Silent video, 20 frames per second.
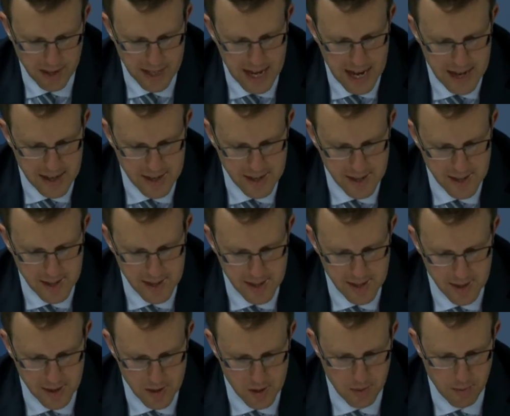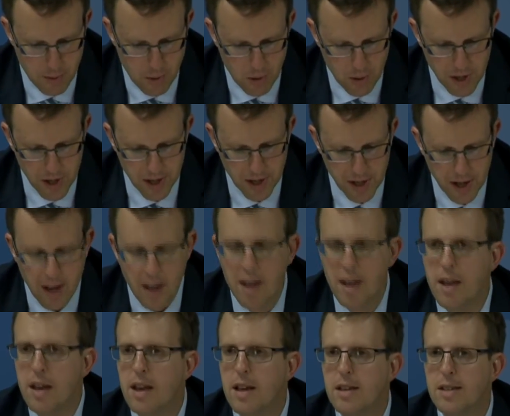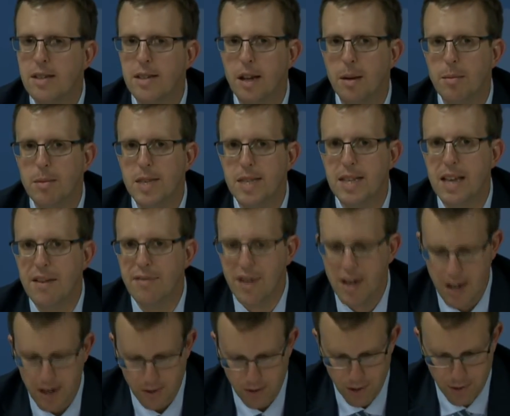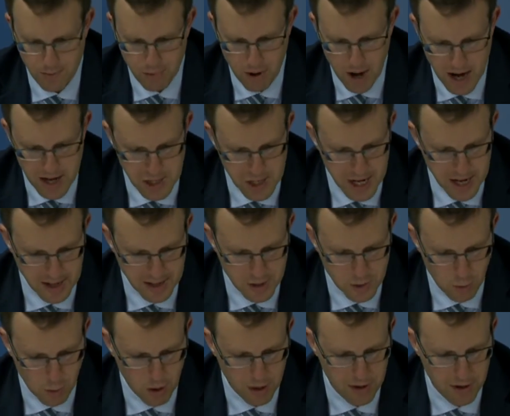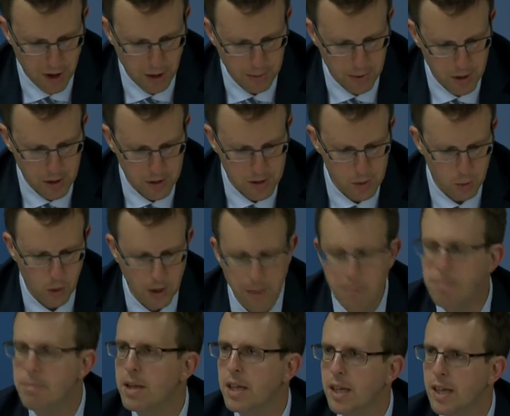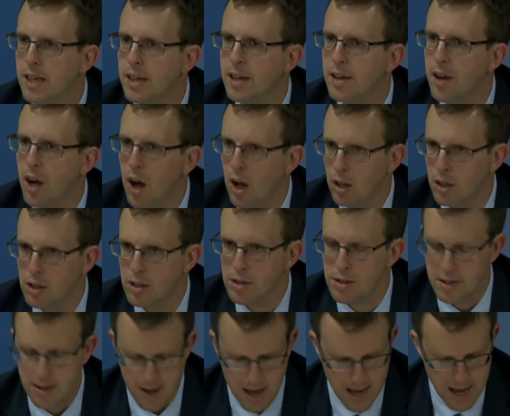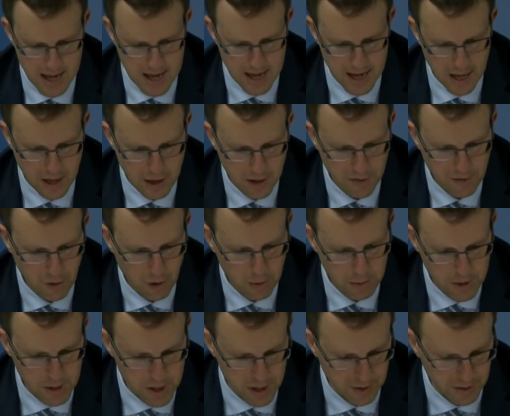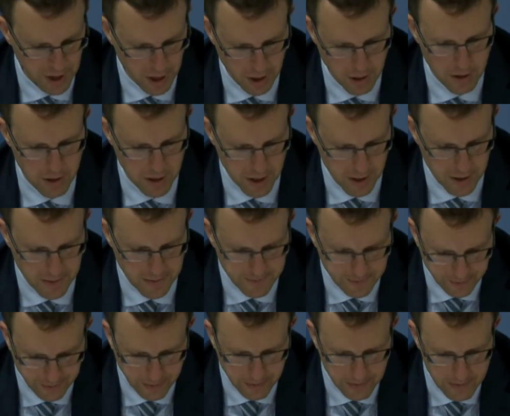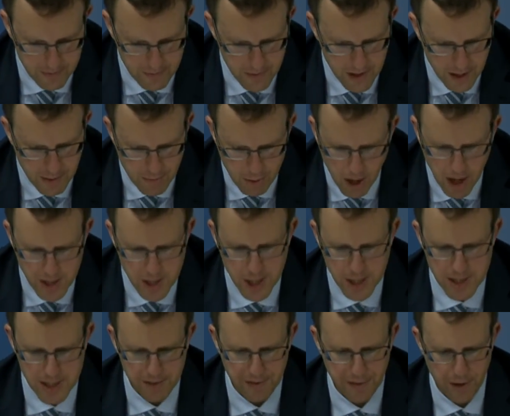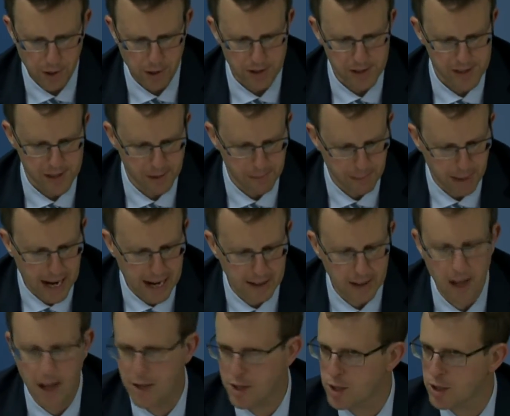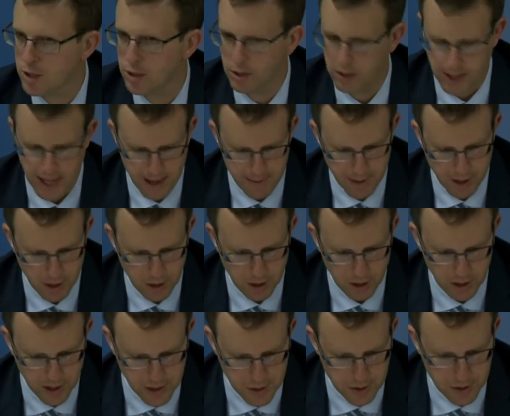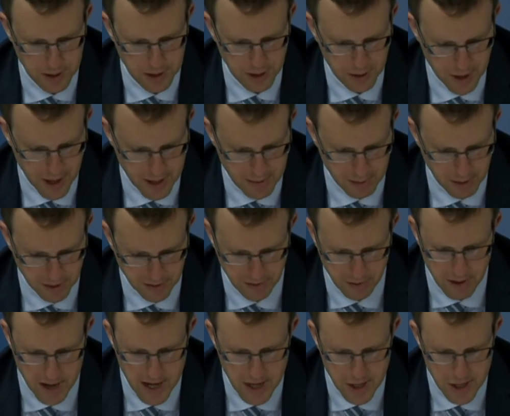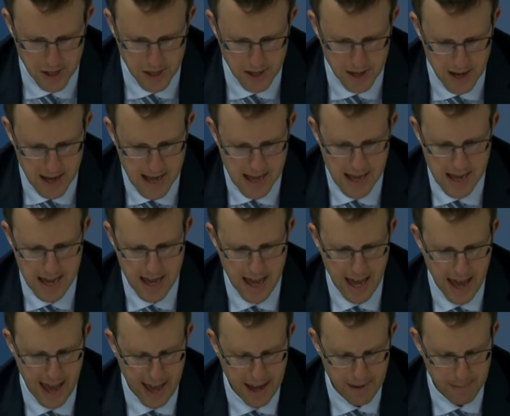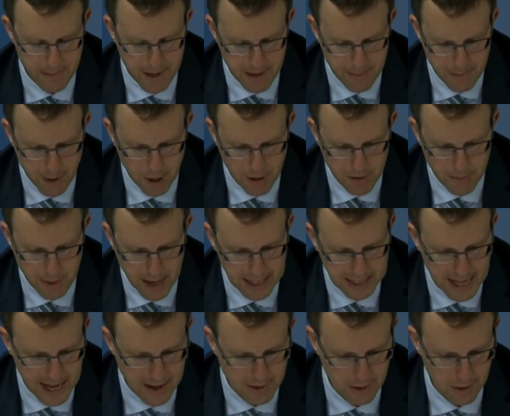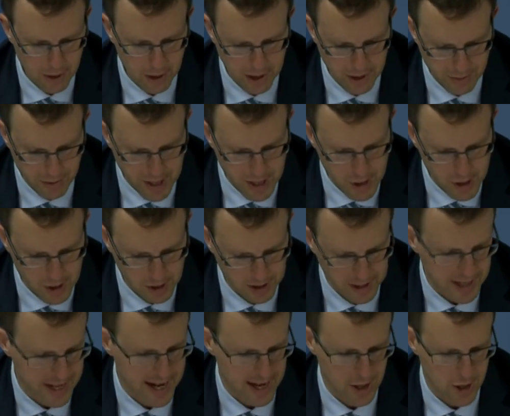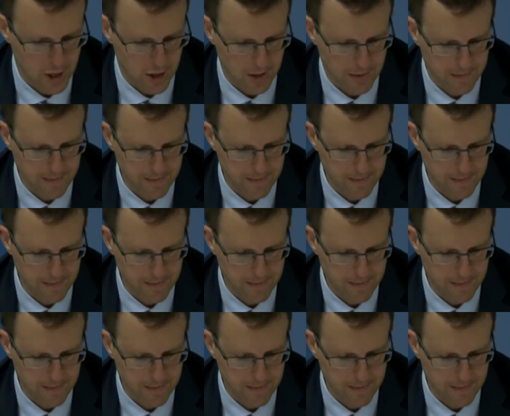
the ISTC has supported some 700 projects worth almost $1 billion in the former Soviet Union. Projects have focused on biological, chemical, and nuclear nonproliferation and been both bilateral and regional in nature.